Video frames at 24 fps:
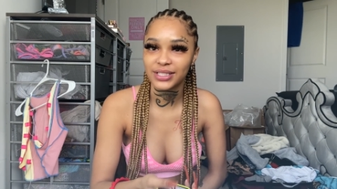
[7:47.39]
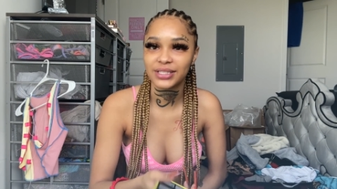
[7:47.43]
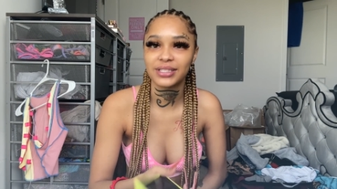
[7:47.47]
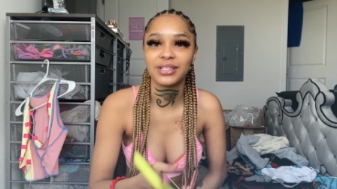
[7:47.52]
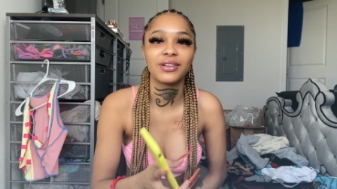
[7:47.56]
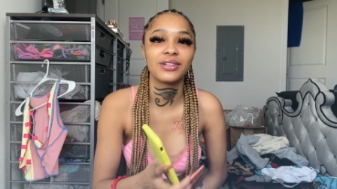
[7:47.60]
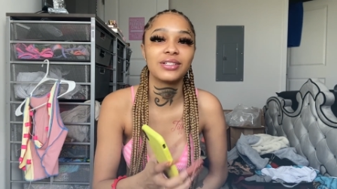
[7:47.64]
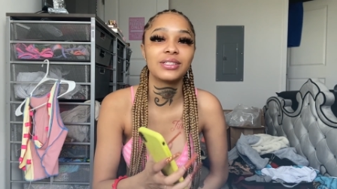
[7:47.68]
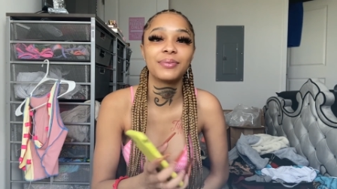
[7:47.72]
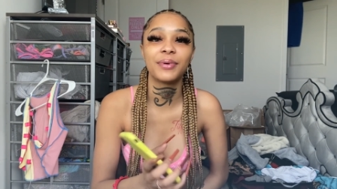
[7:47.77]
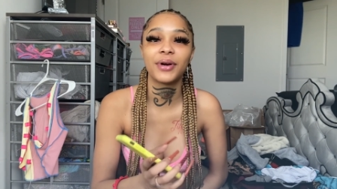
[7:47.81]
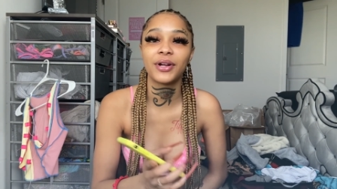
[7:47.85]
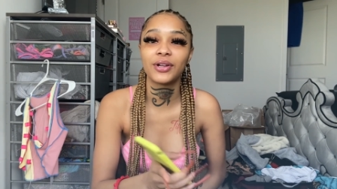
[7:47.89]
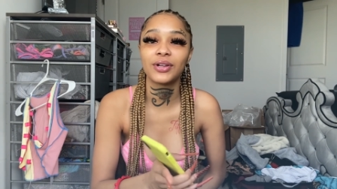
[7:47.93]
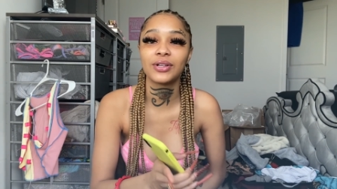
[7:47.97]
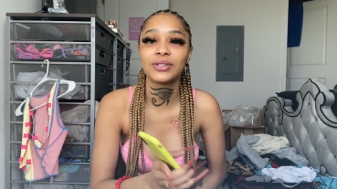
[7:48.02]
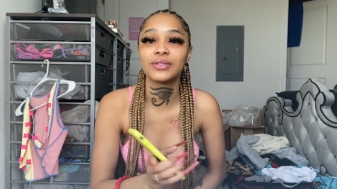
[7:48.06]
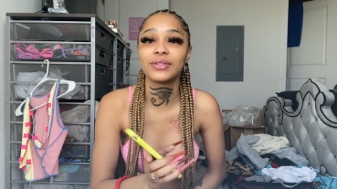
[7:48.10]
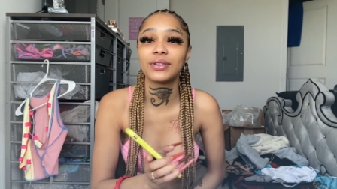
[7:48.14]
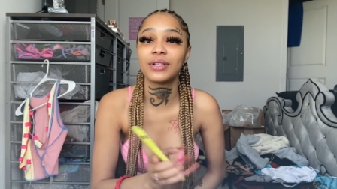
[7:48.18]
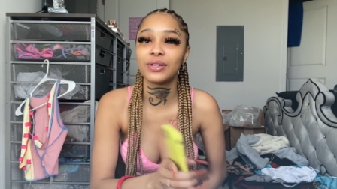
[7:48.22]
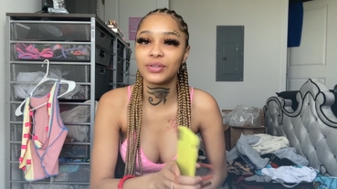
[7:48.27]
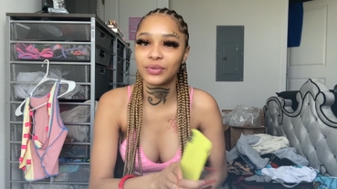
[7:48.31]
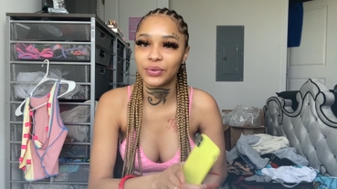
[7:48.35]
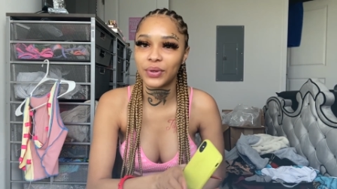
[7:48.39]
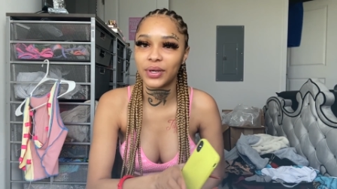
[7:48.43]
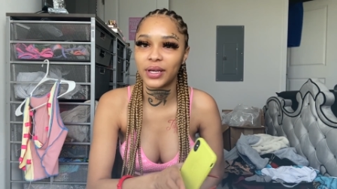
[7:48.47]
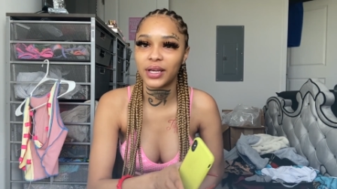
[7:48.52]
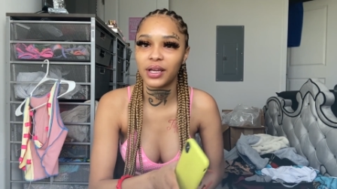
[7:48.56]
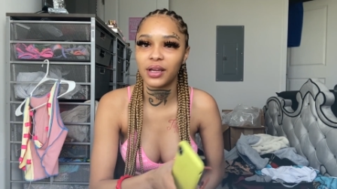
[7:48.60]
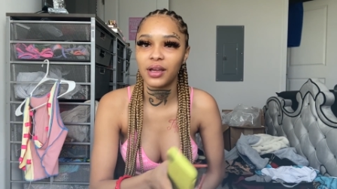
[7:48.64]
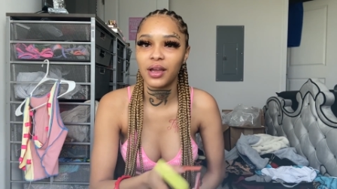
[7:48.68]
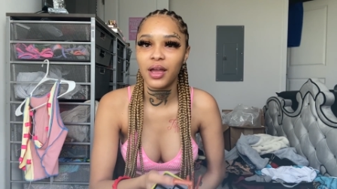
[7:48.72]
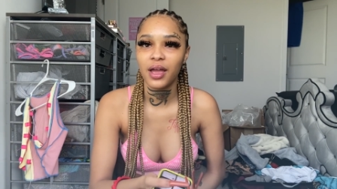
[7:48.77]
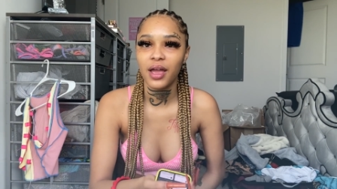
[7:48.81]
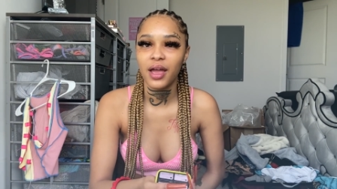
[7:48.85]
As long as the partner knows what they're
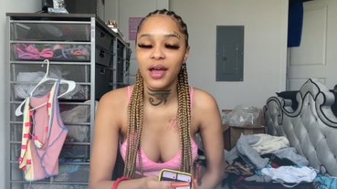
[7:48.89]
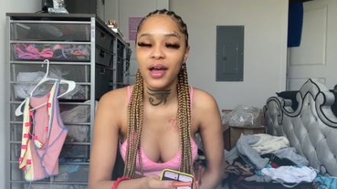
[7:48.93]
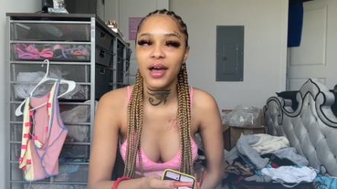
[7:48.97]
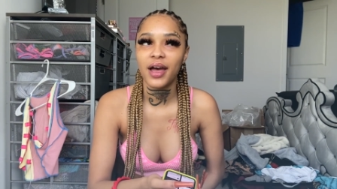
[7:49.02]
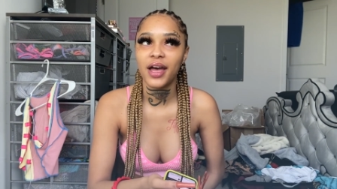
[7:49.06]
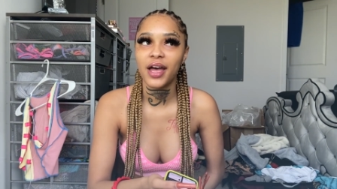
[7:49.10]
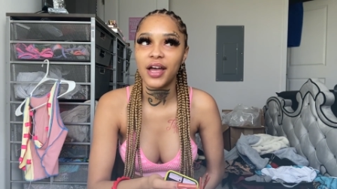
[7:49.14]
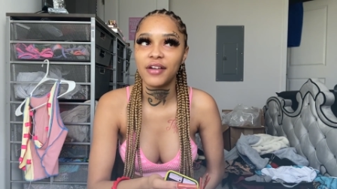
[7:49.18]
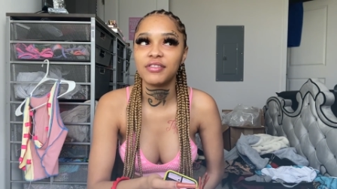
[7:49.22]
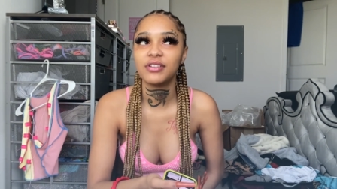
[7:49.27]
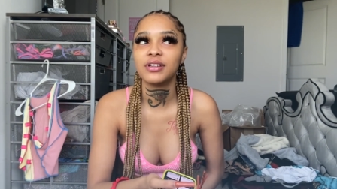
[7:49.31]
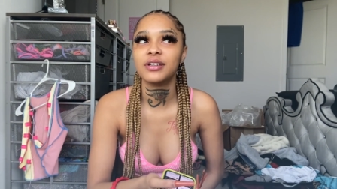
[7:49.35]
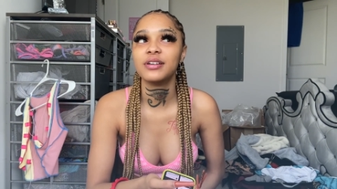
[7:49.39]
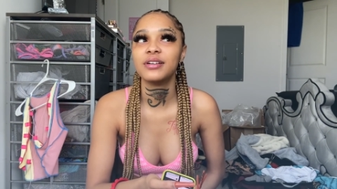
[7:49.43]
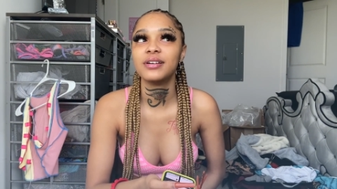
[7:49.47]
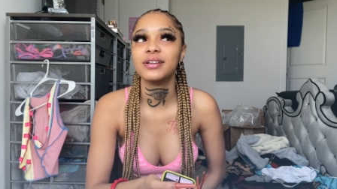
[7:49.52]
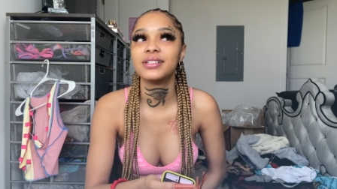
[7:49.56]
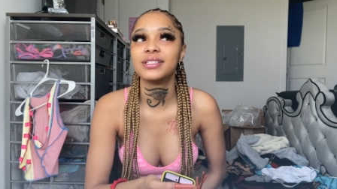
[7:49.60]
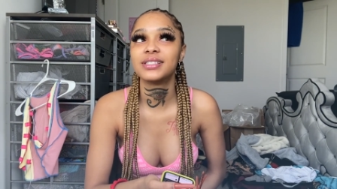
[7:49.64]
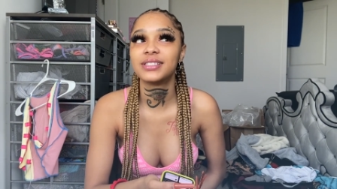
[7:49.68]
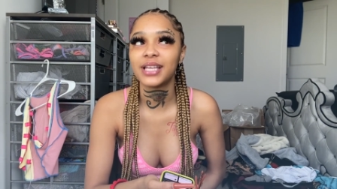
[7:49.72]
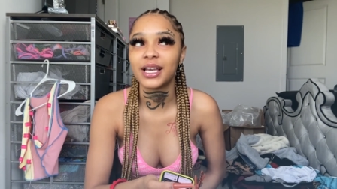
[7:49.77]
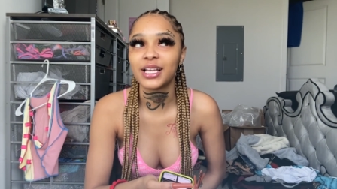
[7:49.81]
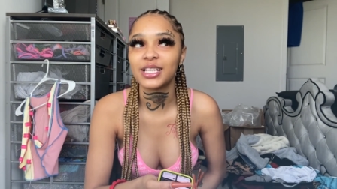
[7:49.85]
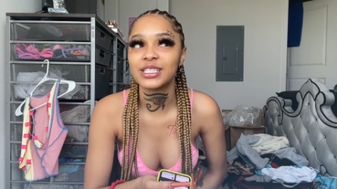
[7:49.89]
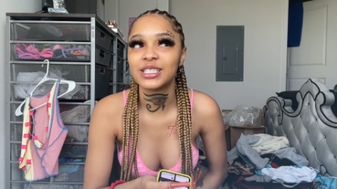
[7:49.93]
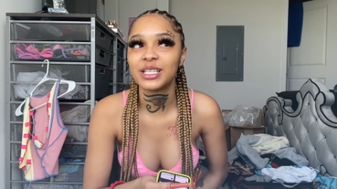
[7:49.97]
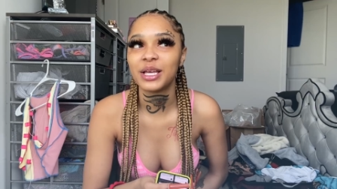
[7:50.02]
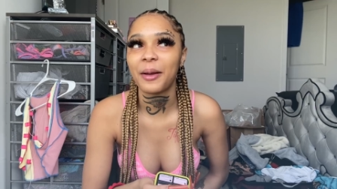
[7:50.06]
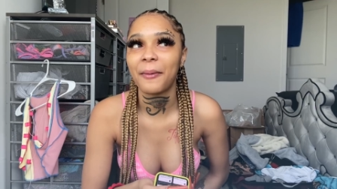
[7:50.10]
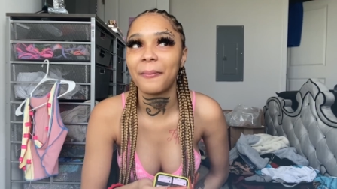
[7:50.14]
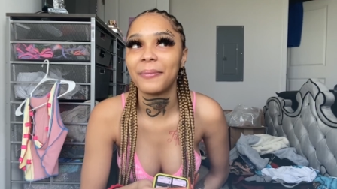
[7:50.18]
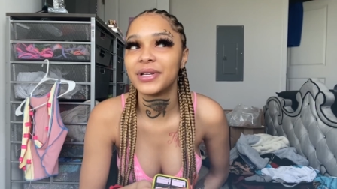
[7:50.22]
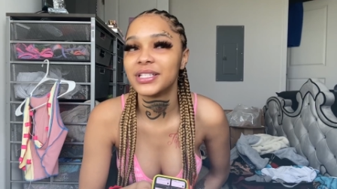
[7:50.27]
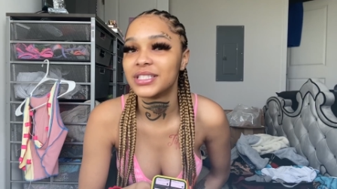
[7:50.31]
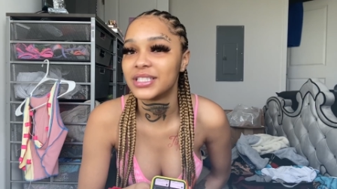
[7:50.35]
doing, every sex
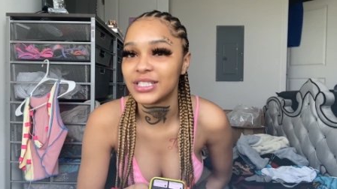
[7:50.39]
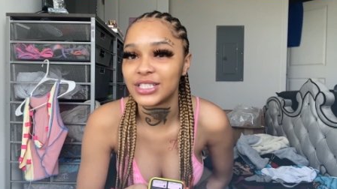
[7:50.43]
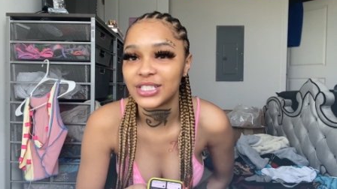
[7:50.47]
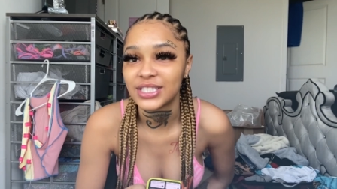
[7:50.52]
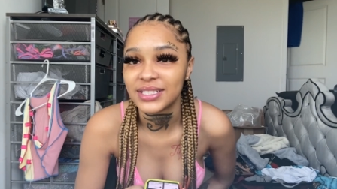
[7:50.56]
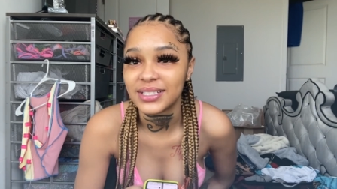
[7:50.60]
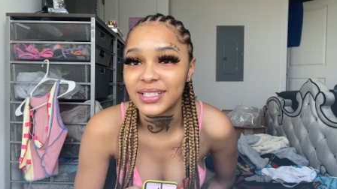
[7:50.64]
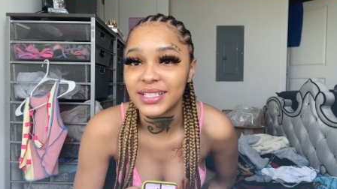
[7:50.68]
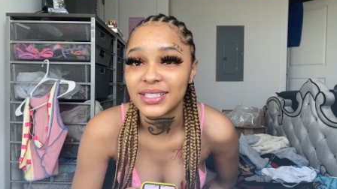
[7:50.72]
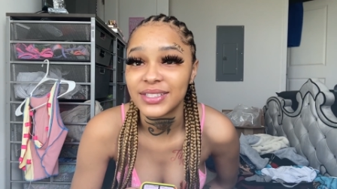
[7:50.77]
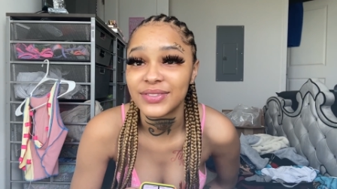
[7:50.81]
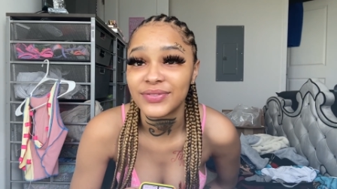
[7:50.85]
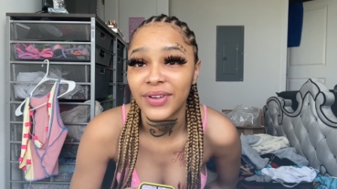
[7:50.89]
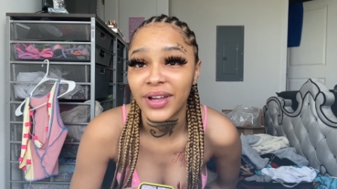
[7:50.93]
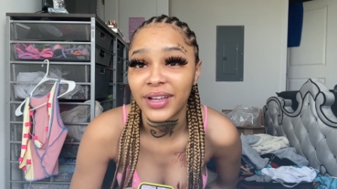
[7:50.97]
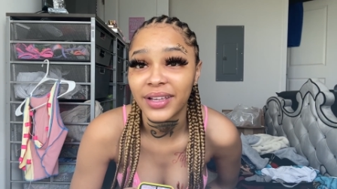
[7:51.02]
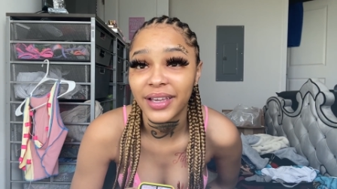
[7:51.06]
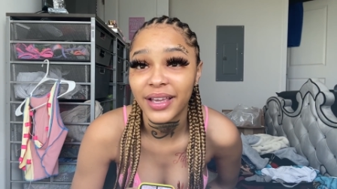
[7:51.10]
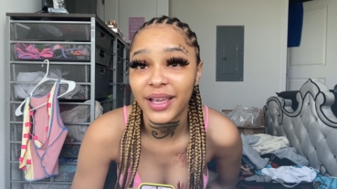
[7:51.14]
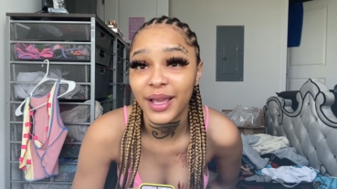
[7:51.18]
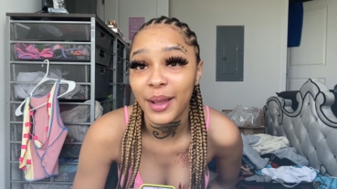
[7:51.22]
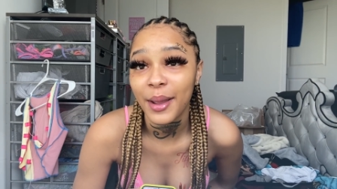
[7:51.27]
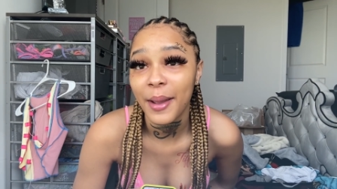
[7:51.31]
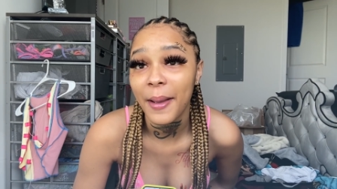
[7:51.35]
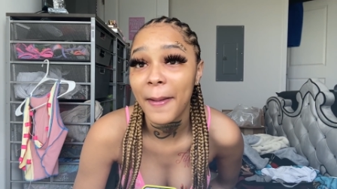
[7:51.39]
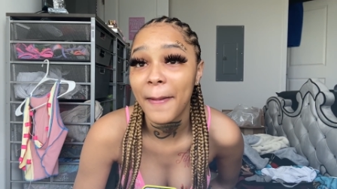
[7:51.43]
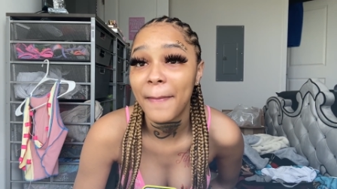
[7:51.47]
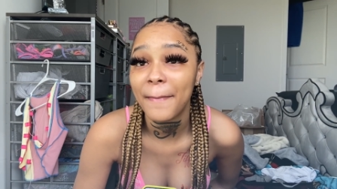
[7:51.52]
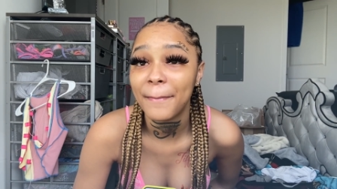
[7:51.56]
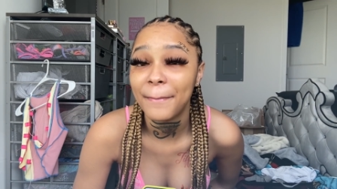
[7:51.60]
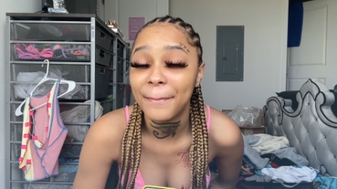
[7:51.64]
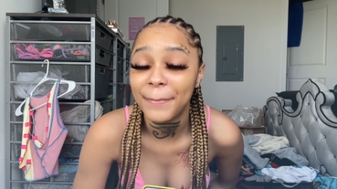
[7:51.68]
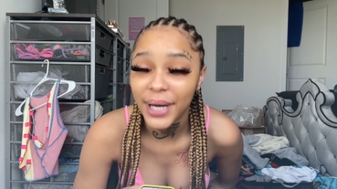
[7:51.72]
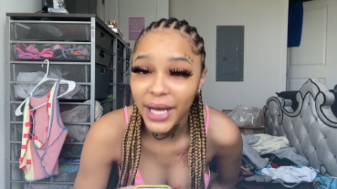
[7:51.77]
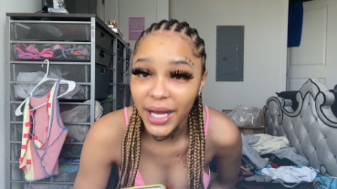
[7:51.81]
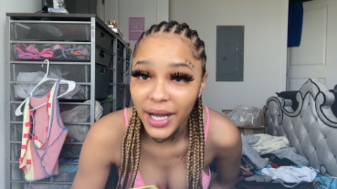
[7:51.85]
position is fucking
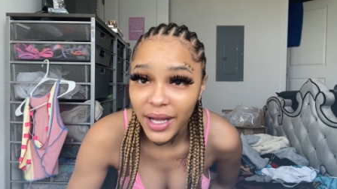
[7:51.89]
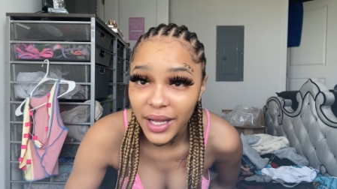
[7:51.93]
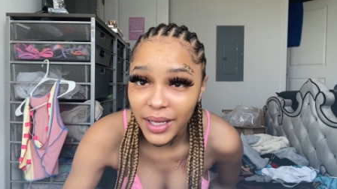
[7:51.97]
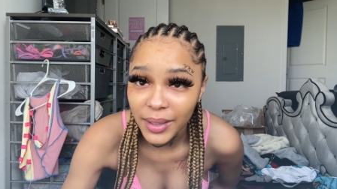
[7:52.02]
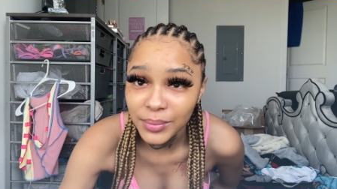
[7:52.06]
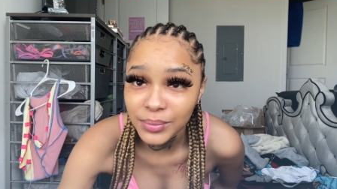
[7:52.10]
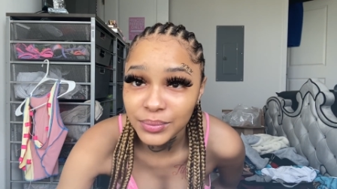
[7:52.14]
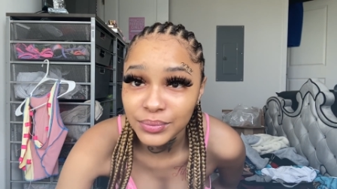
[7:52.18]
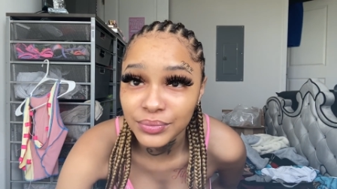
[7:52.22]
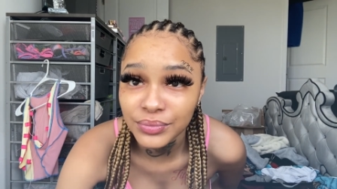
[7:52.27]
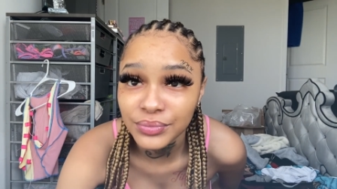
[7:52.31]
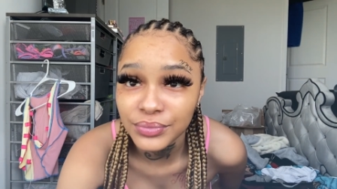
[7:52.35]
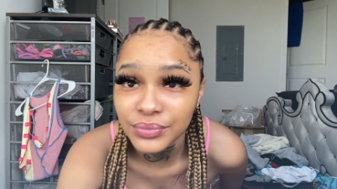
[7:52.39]
bomb.